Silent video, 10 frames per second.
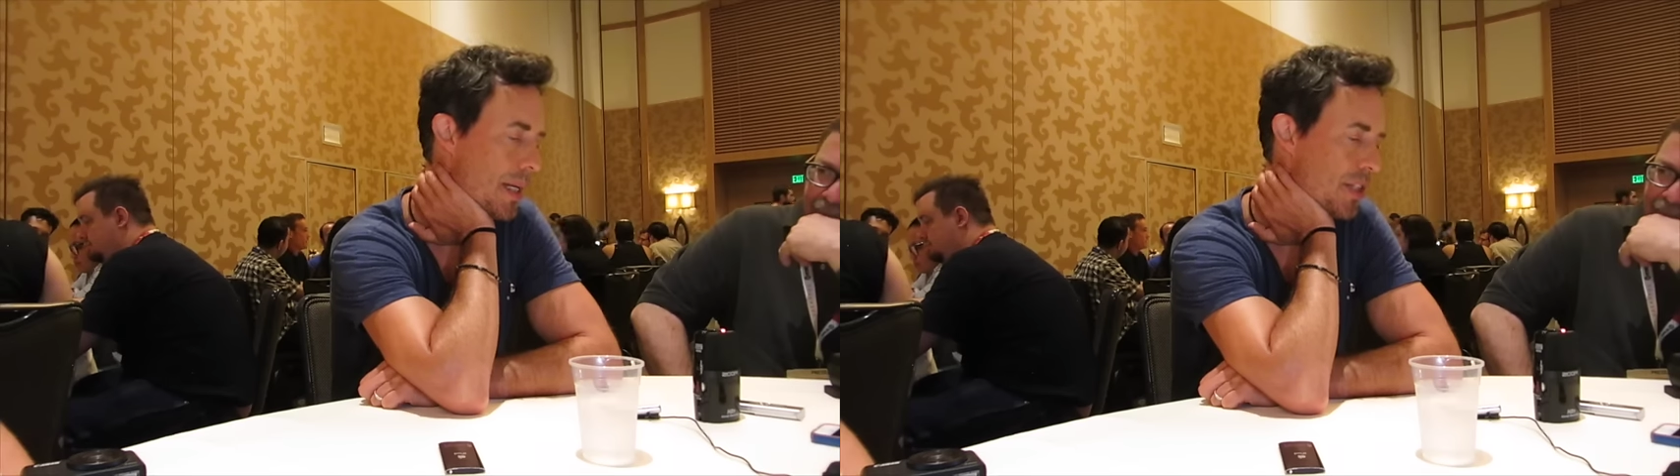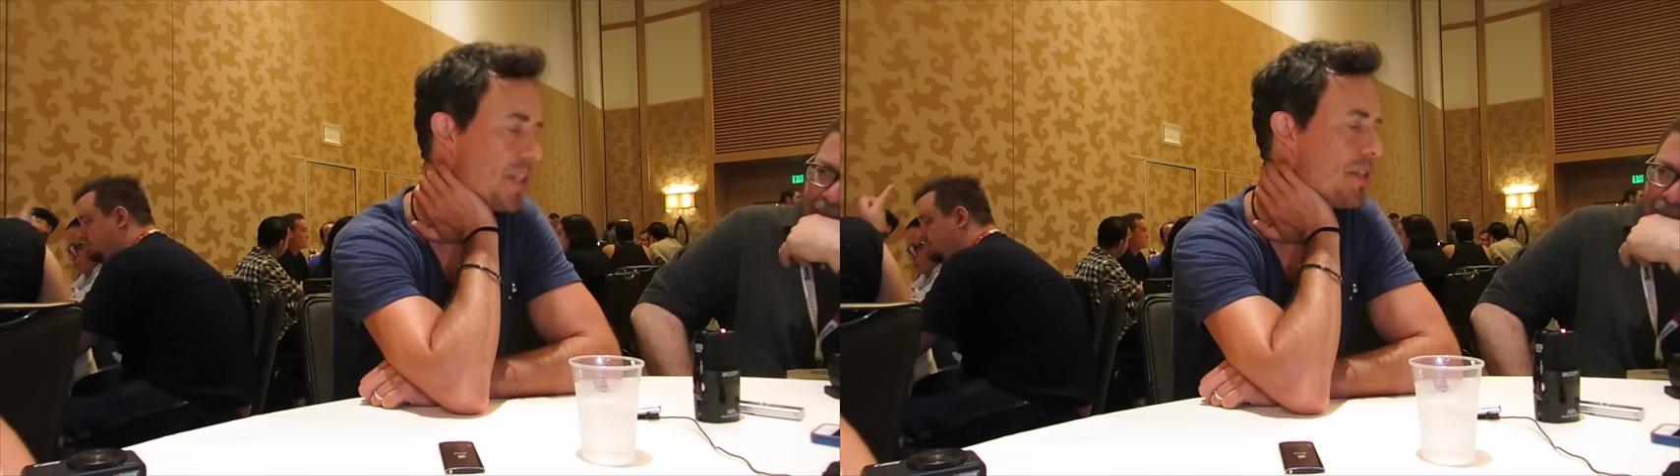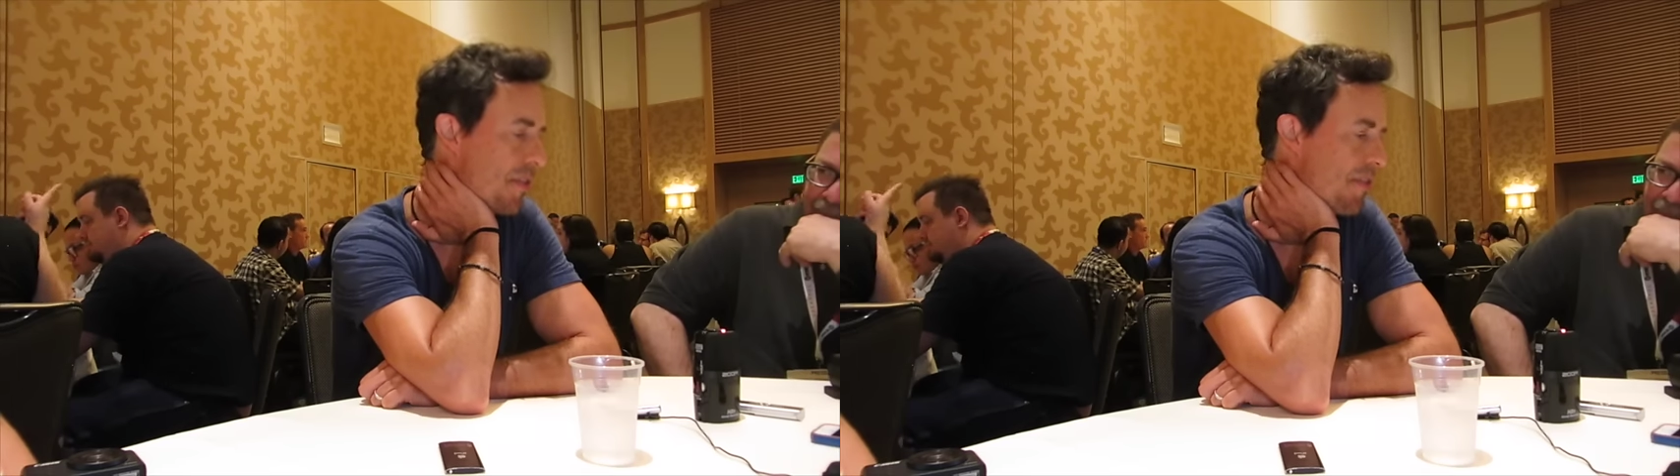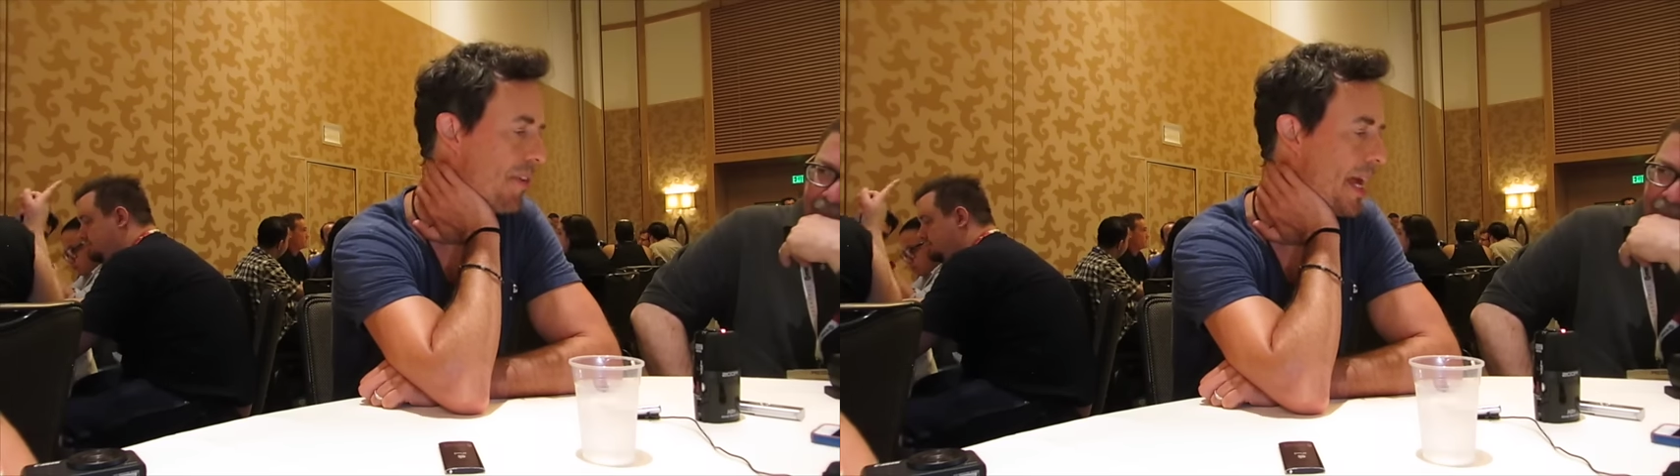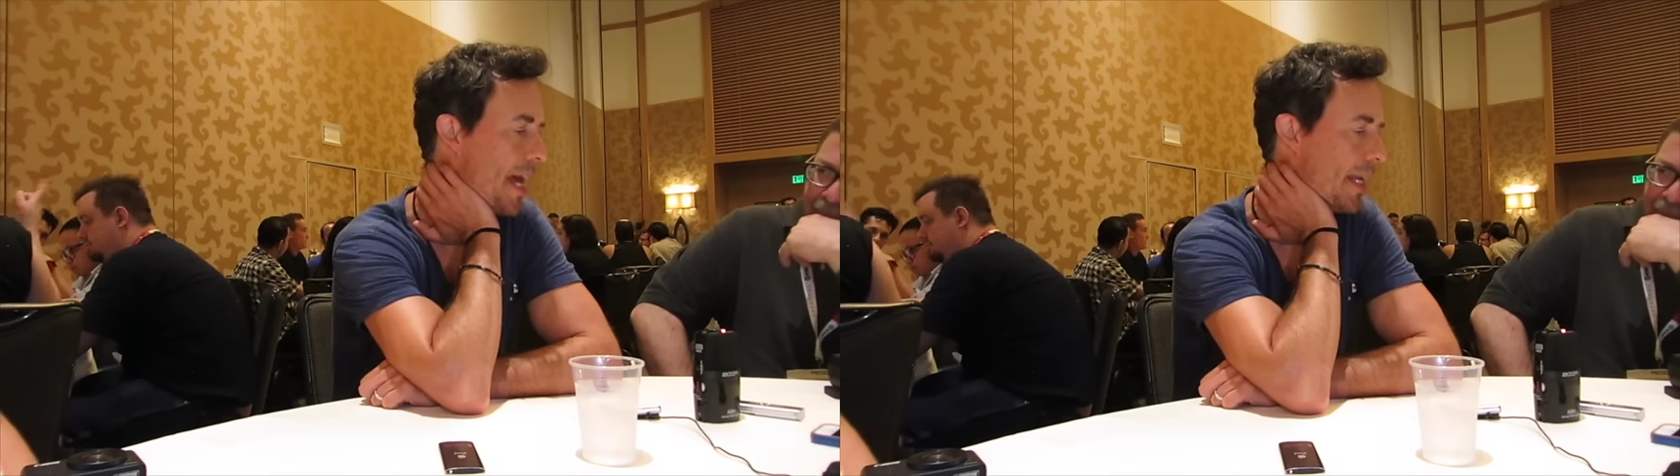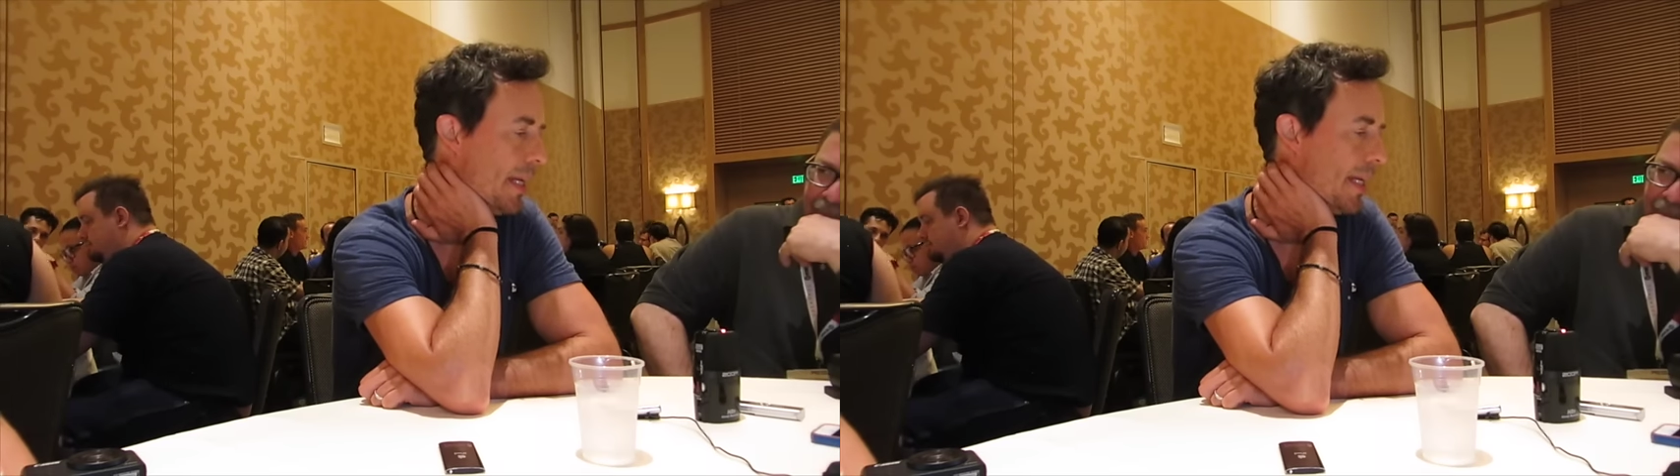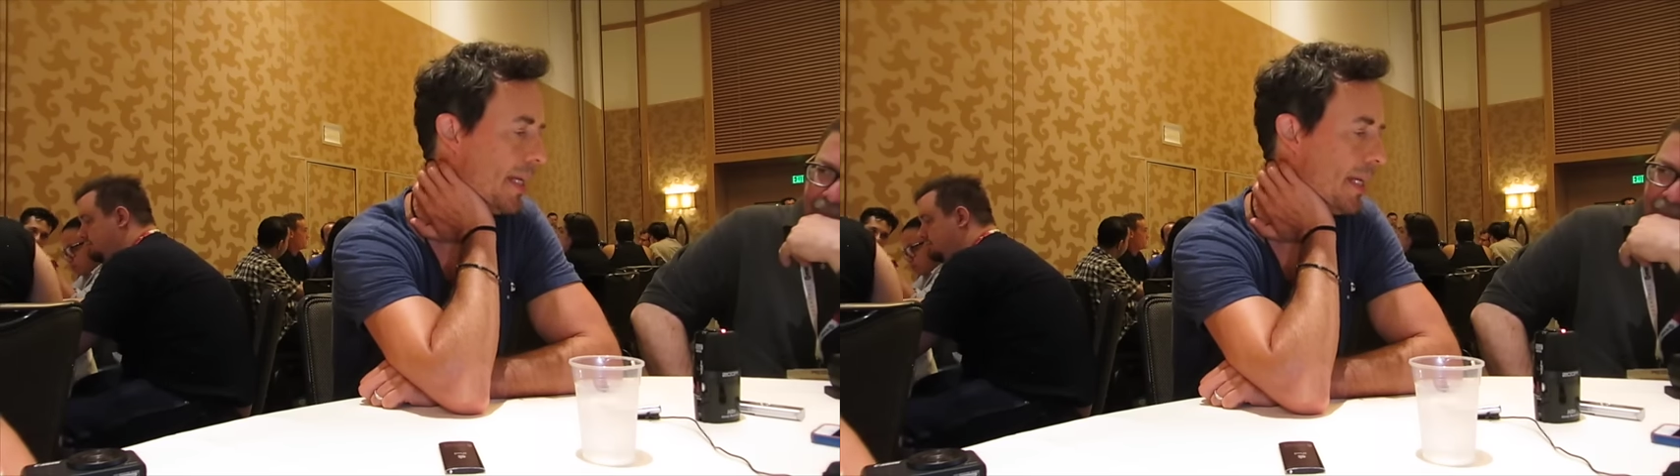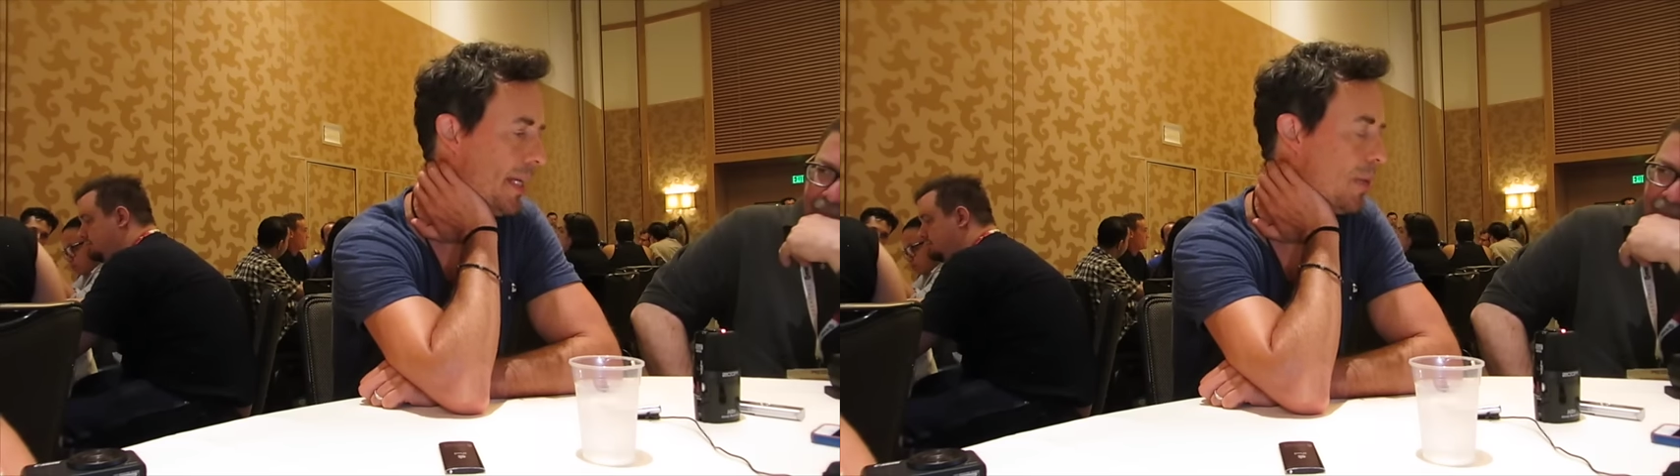season finale,
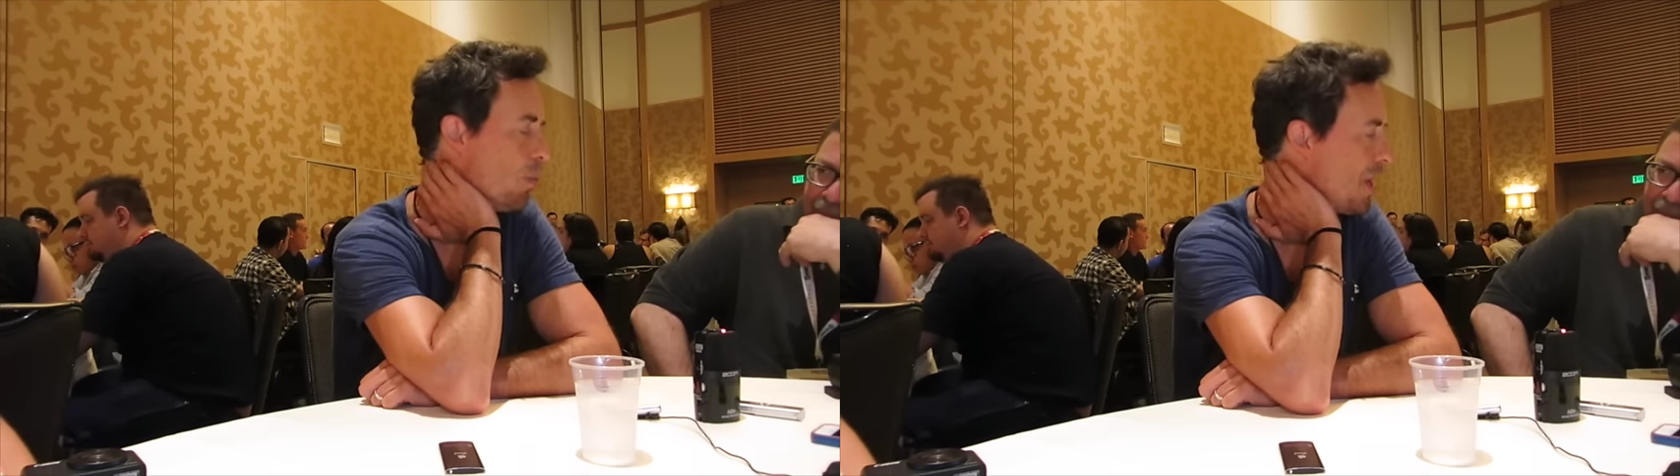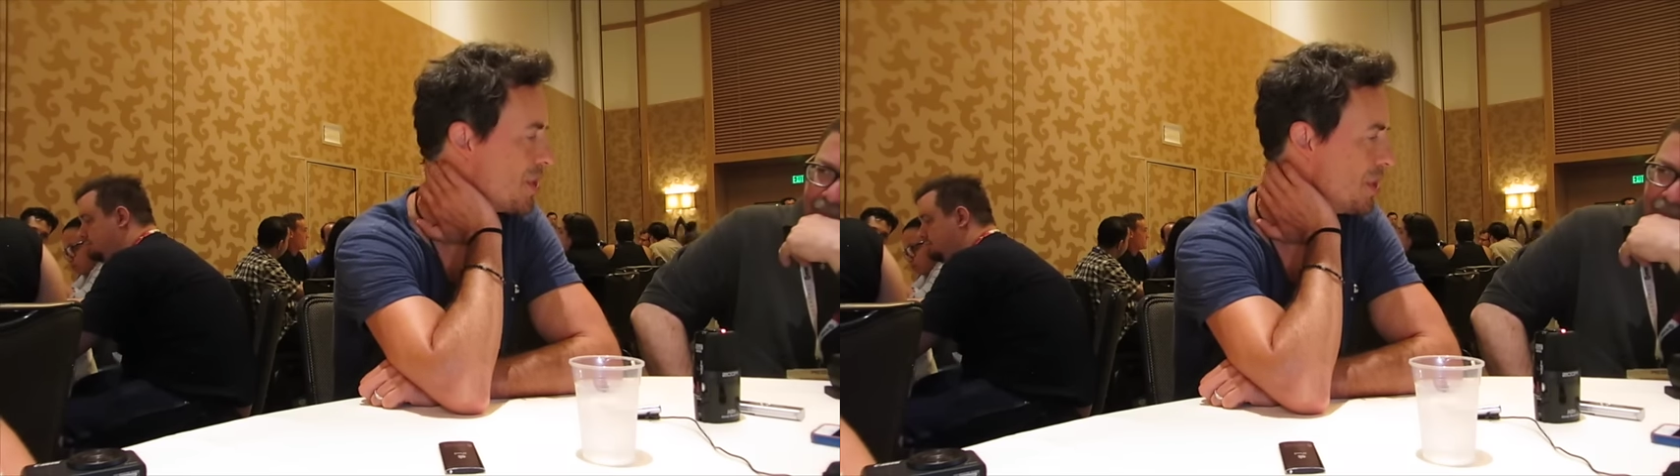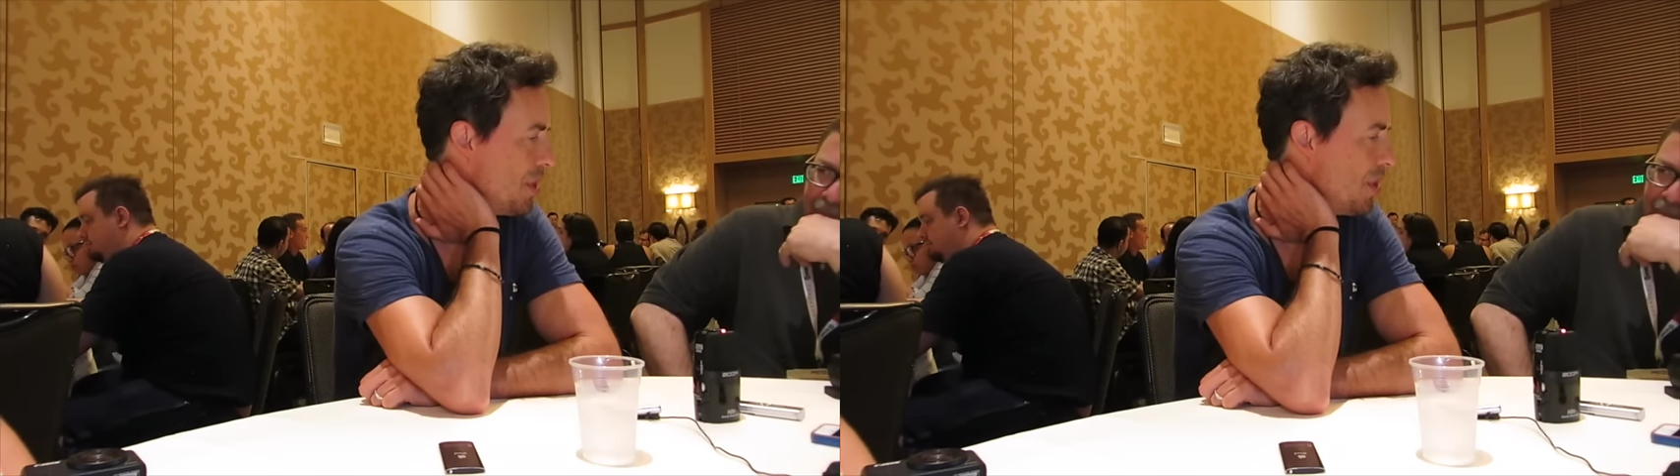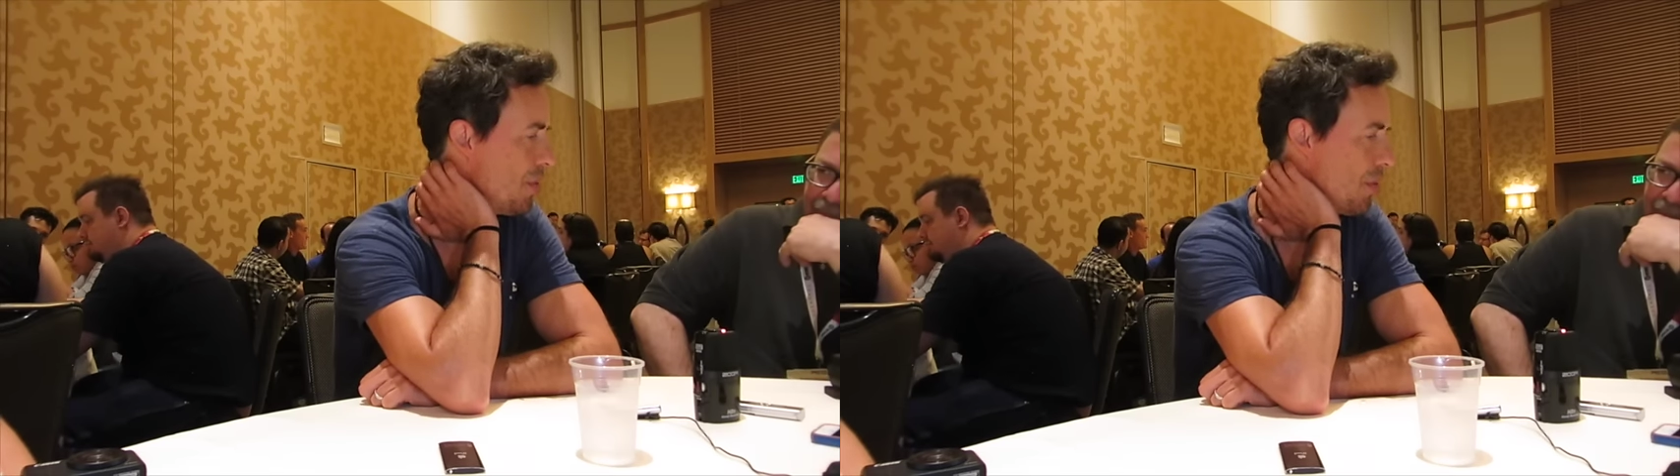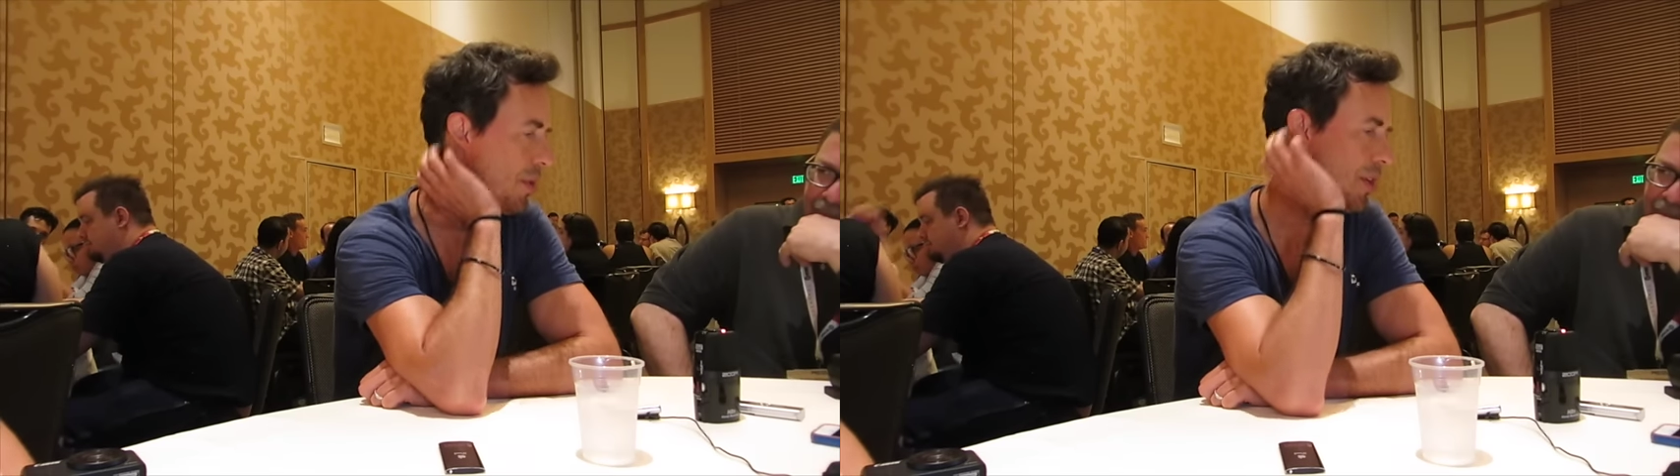in which, you know,